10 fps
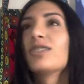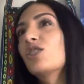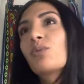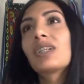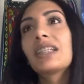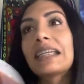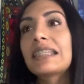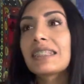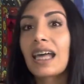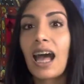to
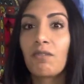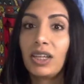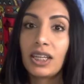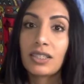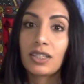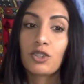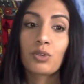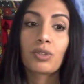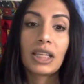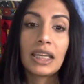release the heaviness and to
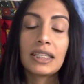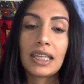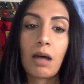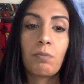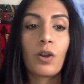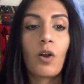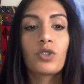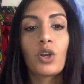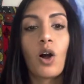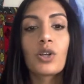release that, but
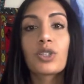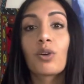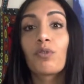to also